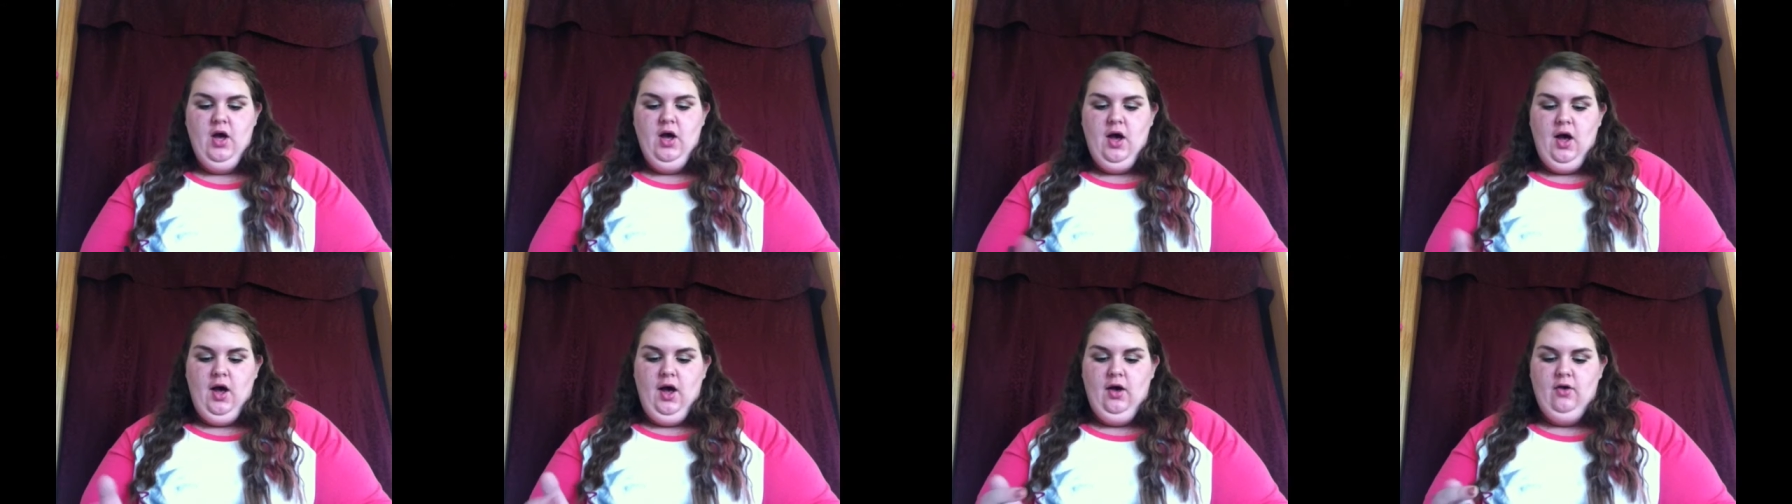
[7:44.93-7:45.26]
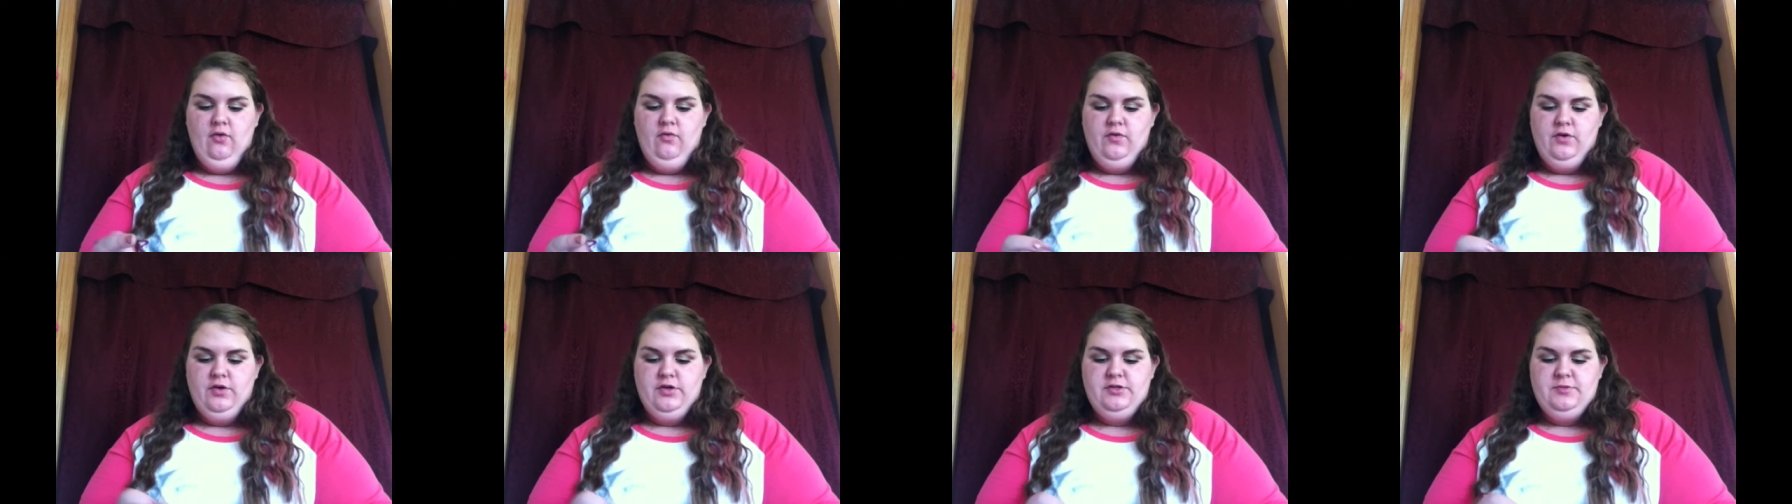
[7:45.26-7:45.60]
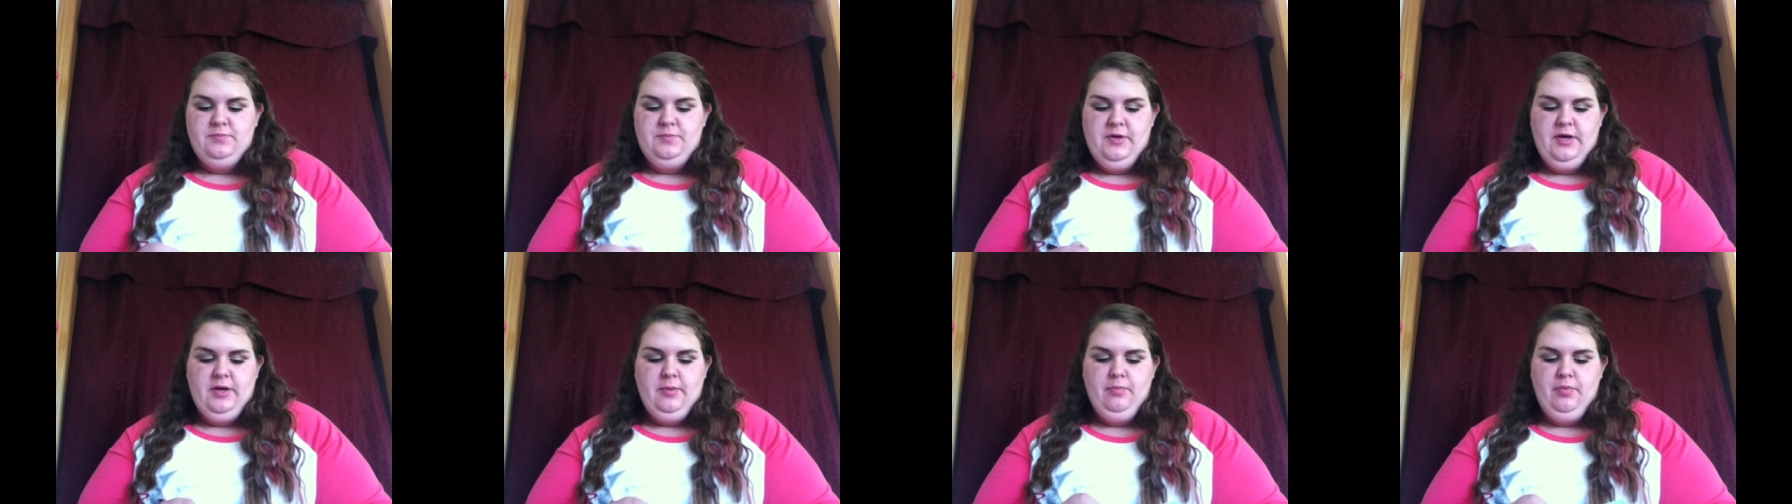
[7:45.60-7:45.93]
Uh, first
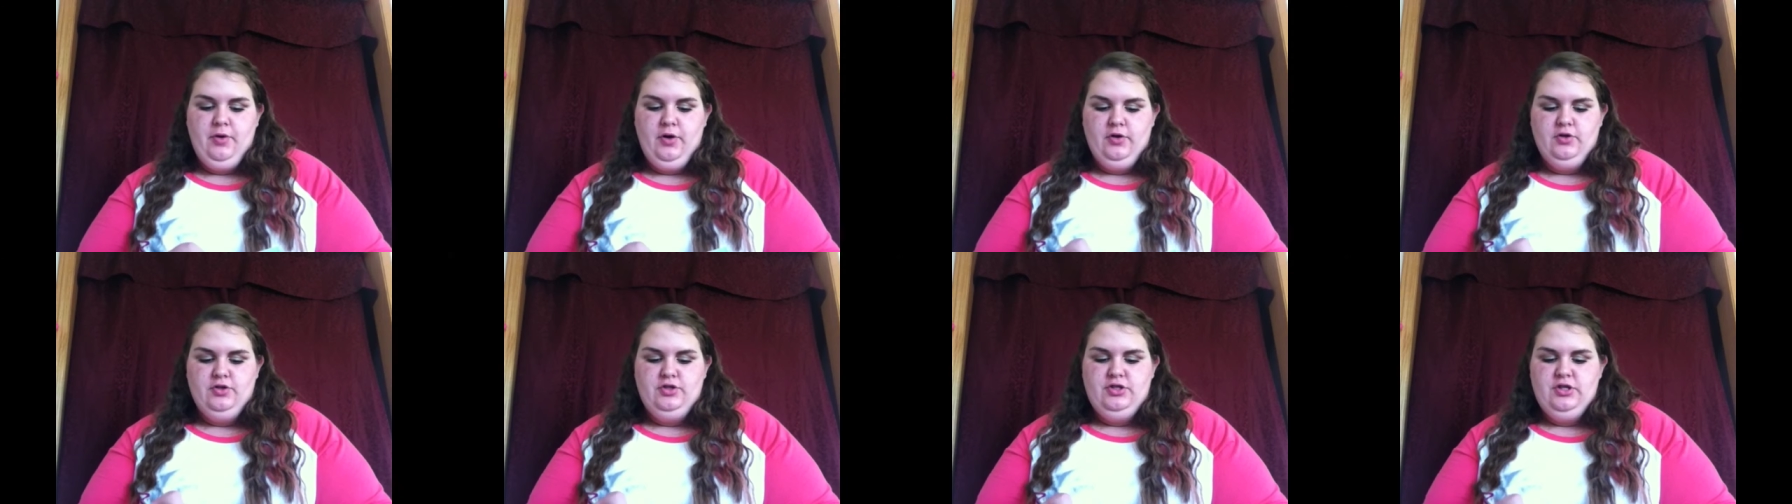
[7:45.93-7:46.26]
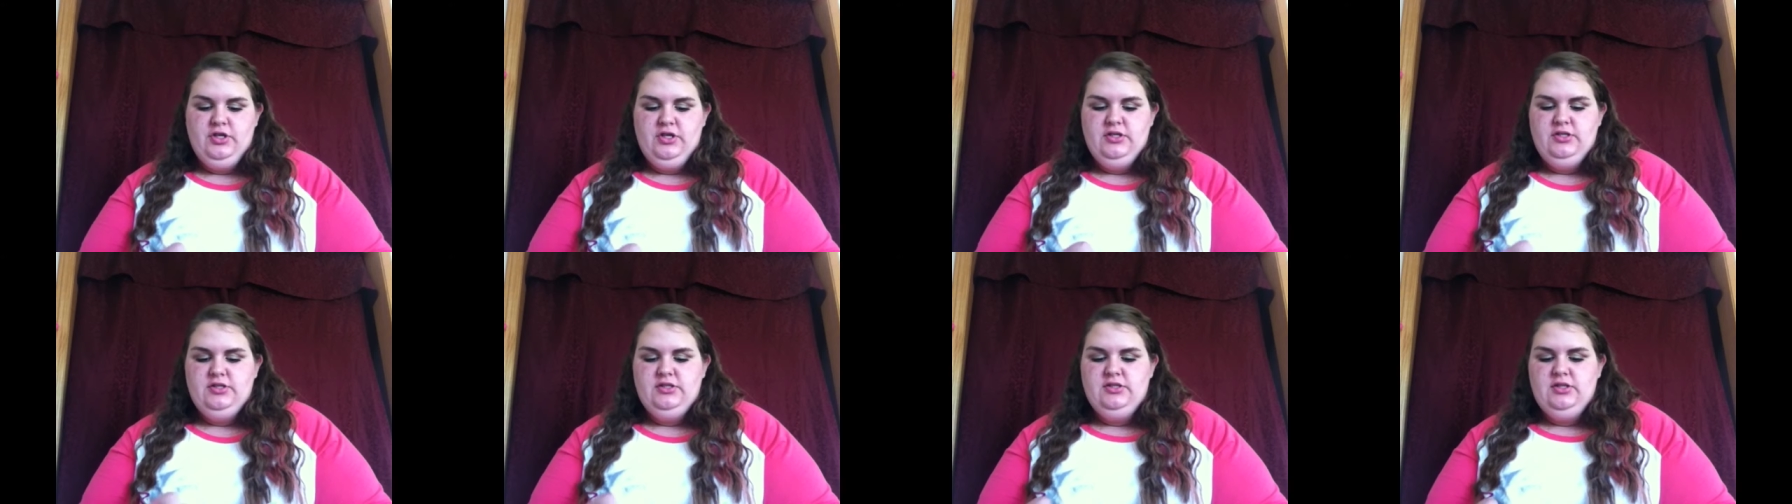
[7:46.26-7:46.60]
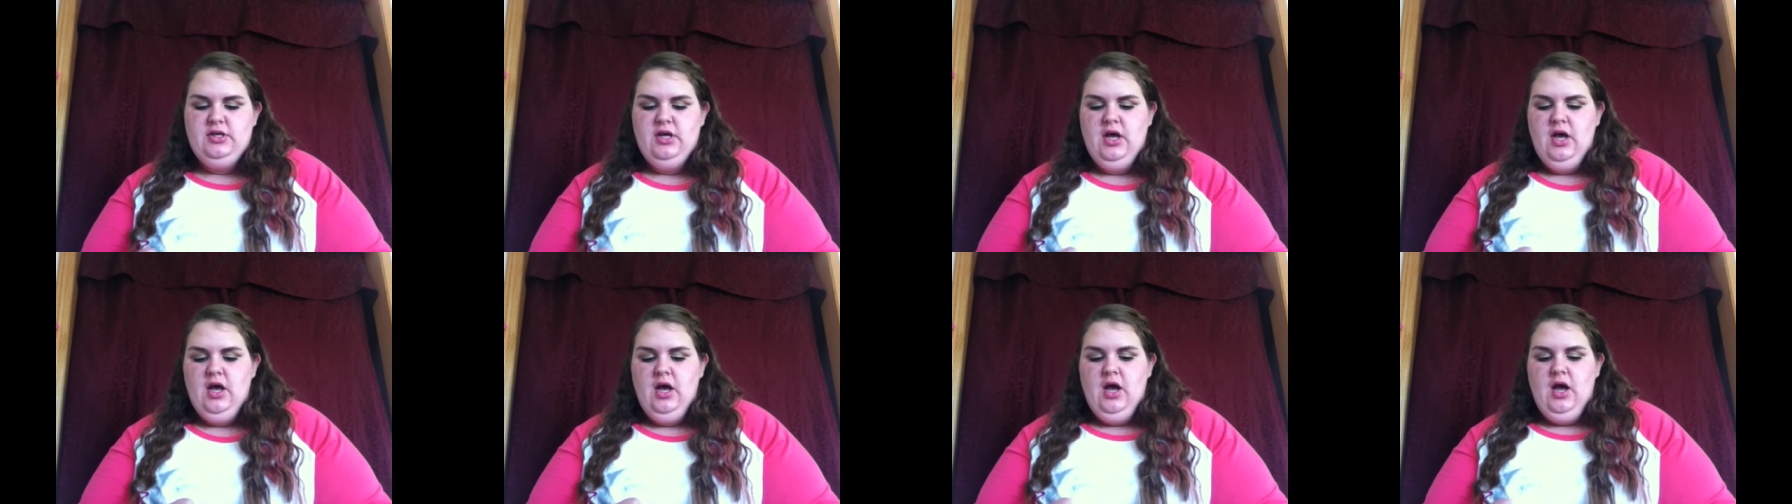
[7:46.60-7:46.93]
big purchase
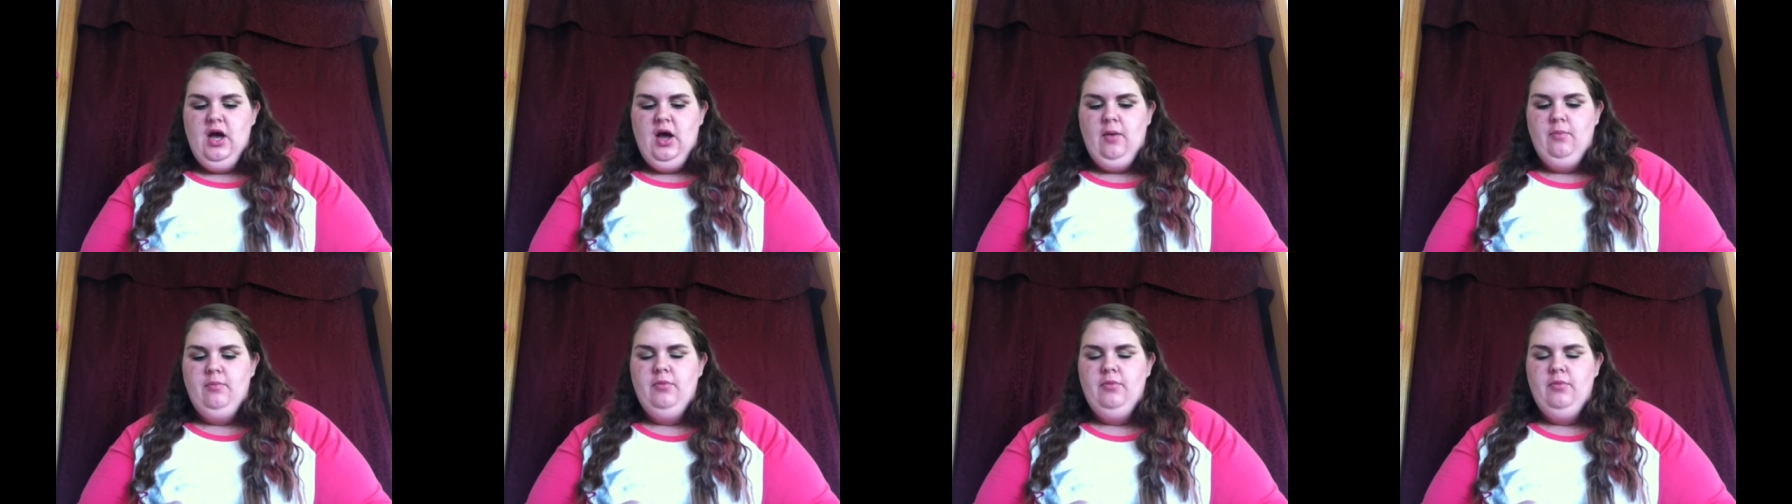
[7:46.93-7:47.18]
I'm